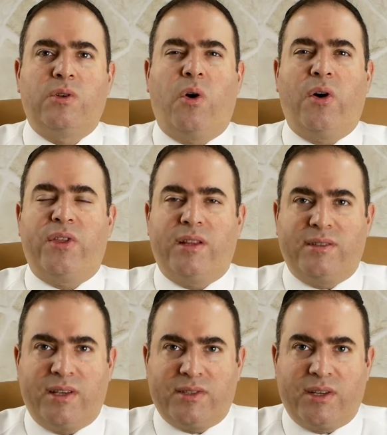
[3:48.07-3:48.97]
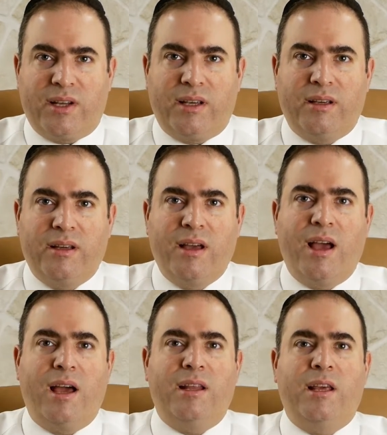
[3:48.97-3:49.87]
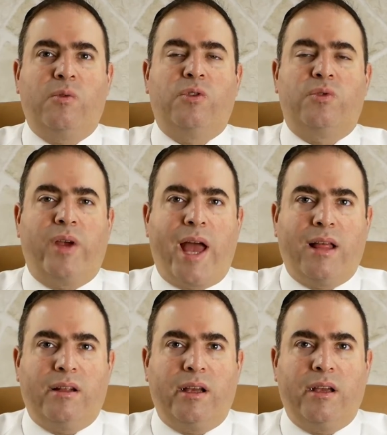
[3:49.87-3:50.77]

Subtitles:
authenticity and equals reality.